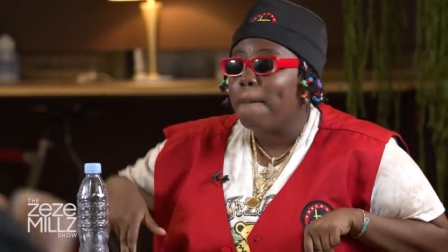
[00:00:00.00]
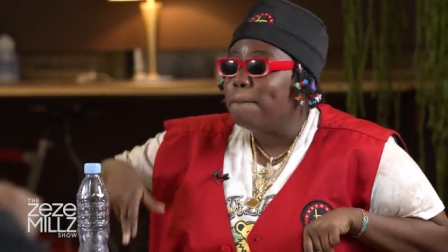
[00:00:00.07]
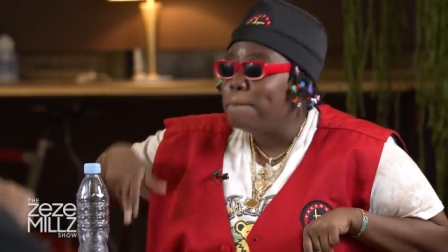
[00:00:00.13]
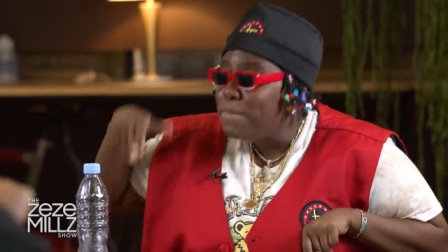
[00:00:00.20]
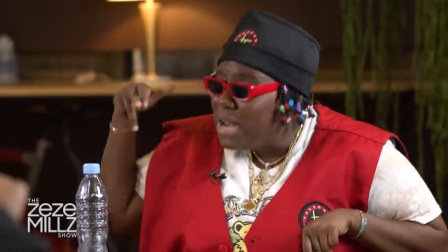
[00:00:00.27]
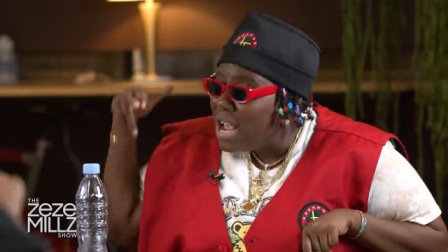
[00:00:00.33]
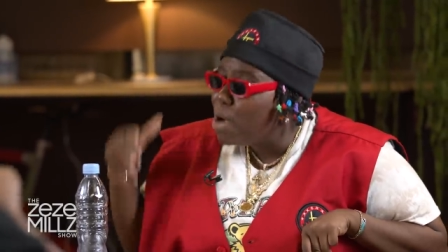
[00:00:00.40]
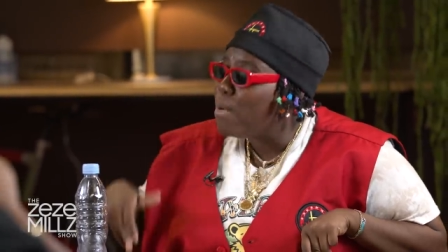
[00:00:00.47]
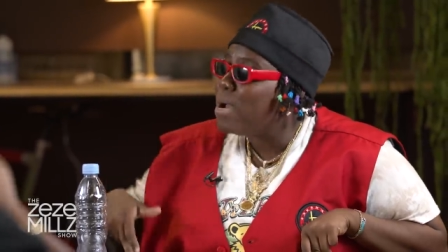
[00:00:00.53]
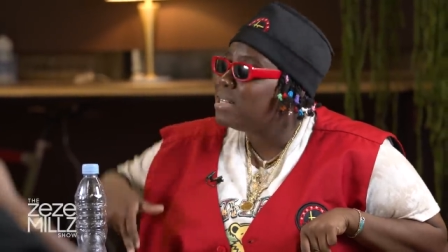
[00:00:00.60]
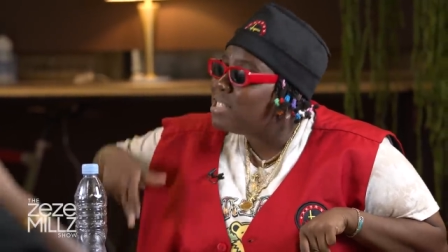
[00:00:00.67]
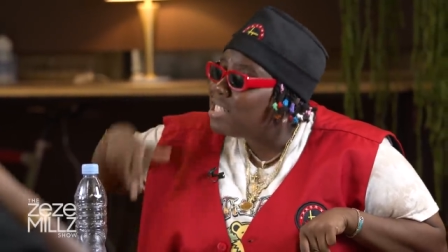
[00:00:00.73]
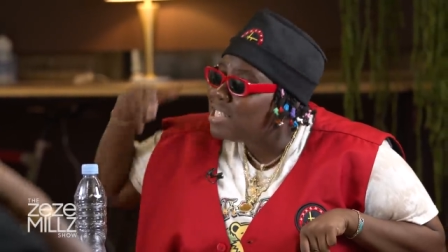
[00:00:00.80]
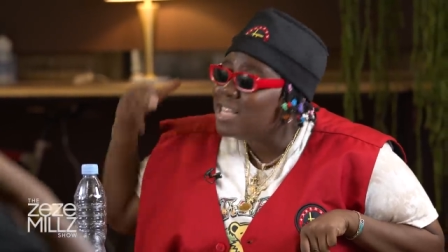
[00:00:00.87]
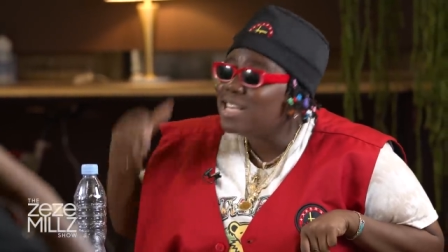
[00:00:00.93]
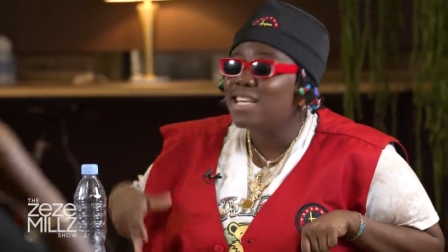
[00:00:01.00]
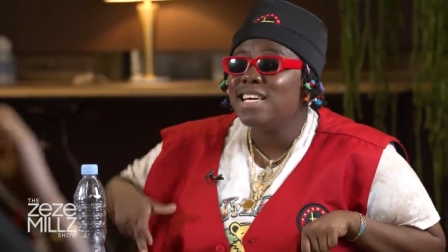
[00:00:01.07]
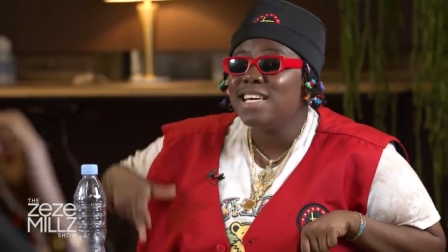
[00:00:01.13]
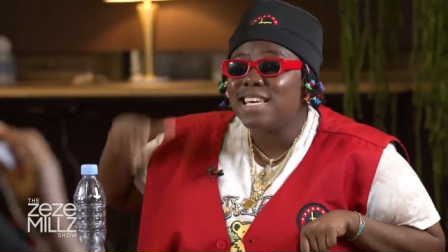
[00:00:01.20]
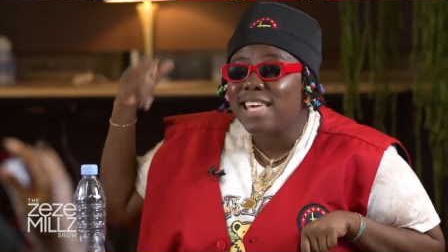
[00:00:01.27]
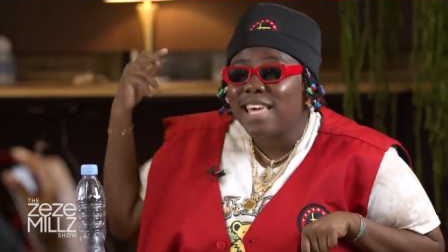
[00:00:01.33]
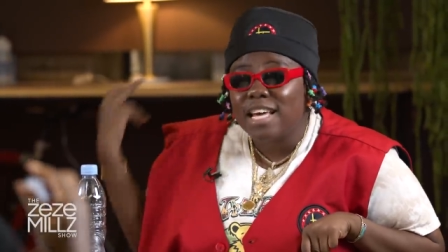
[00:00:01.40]
They were
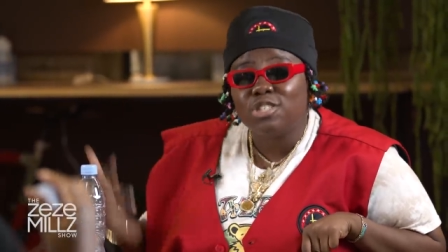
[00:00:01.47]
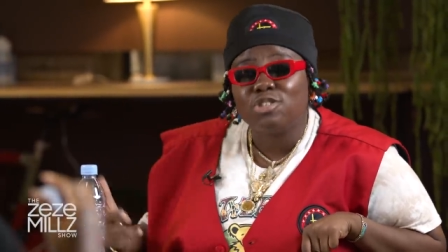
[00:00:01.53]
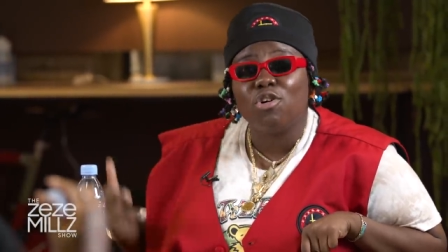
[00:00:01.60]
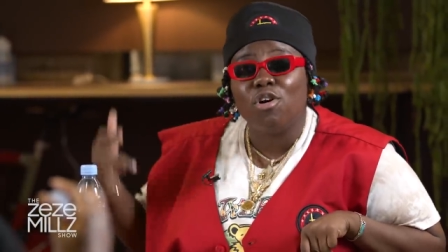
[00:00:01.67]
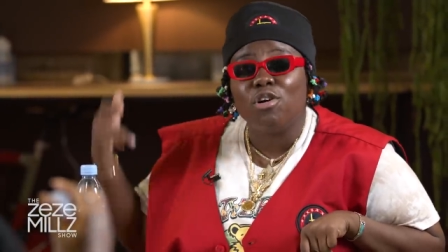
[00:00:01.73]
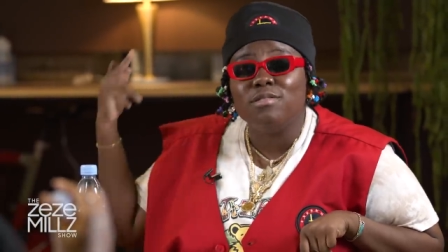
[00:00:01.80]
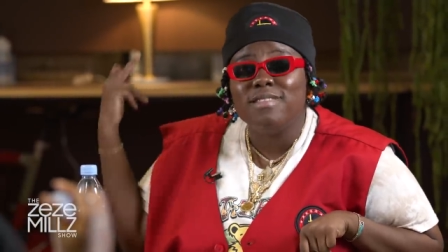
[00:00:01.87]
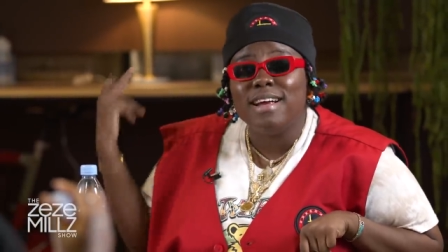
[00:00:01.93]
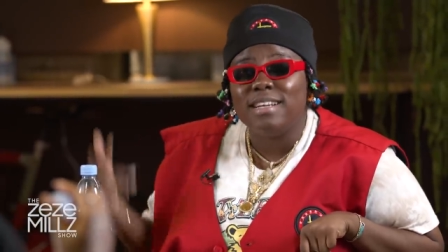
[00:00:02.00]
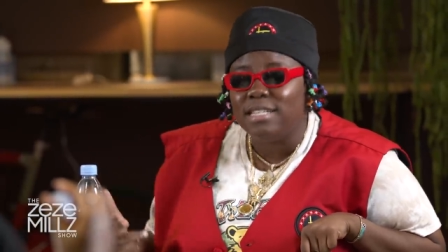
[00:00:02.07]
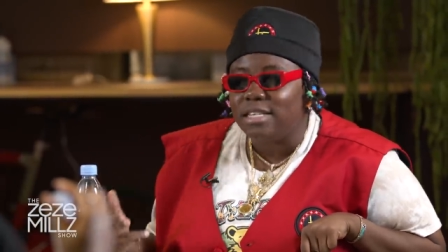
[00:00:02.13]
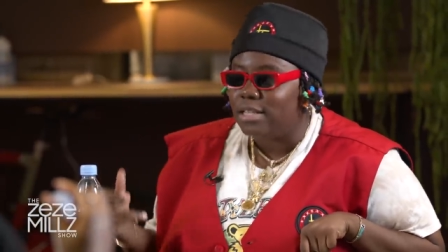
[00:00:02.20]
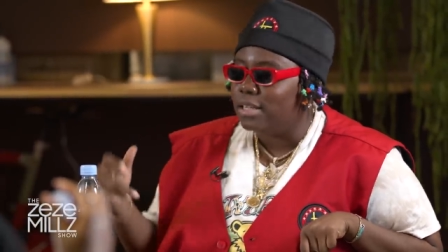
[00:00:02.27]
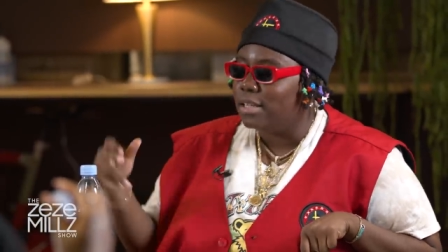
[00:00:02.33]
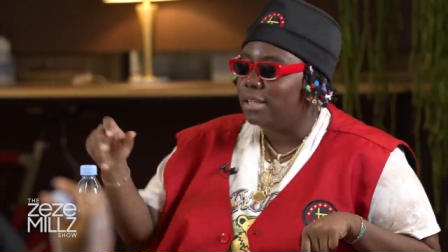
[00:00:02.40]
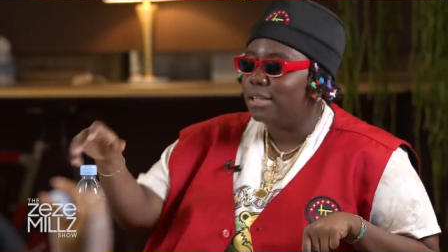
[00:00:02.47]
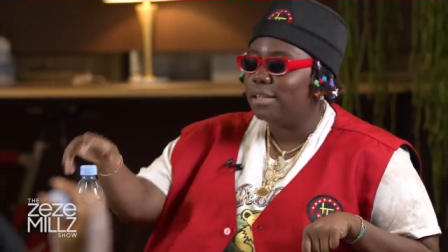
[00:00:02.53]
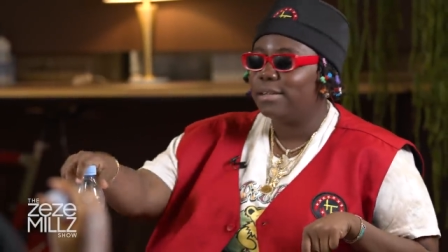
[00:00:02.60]
singing Kiss already.